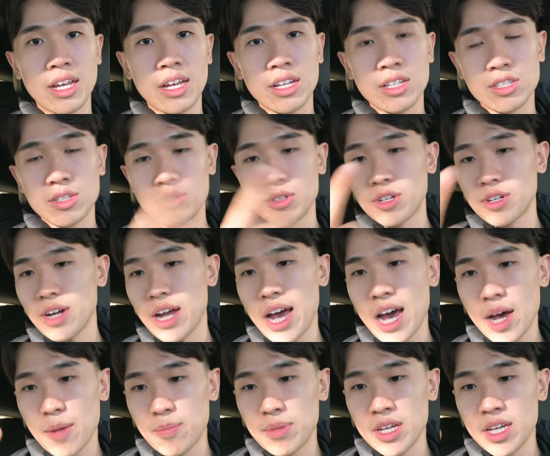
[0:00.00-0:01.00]
So you're
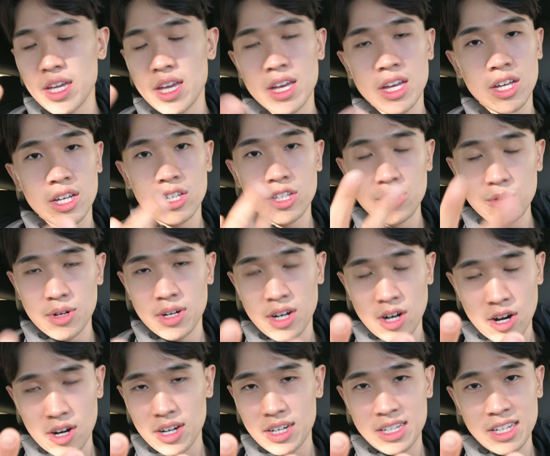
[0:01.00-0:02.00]
happy, you
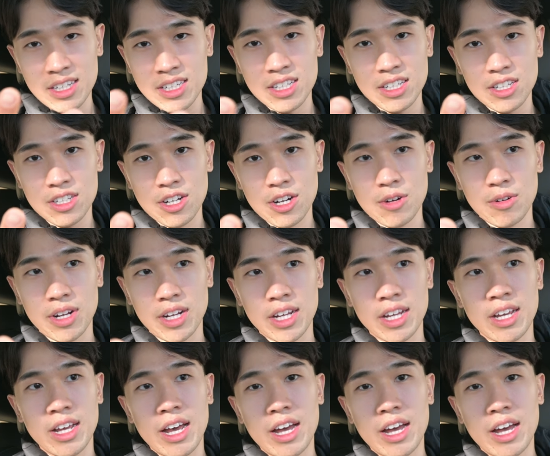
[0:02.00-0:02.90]
are addicted to coding,